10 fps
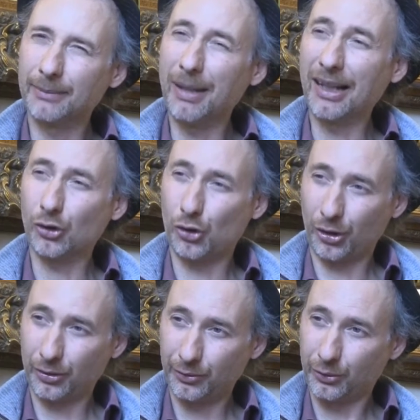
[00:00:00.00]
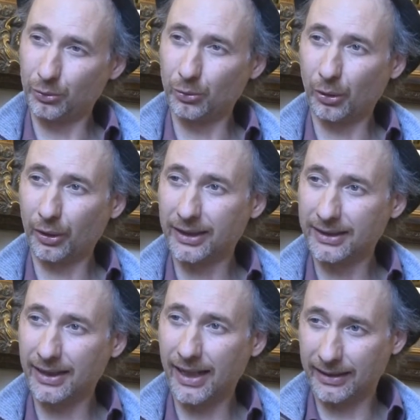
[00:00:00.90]
badge to work as
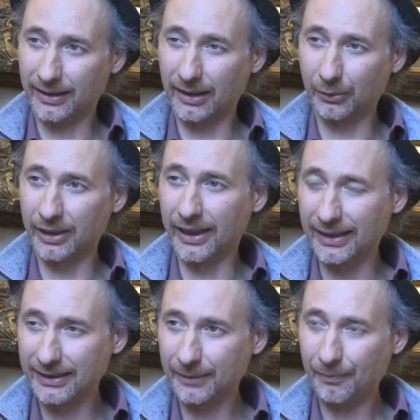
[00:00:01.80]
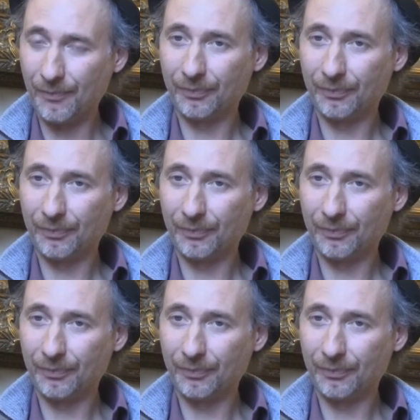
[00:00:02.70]
a guide nowadays.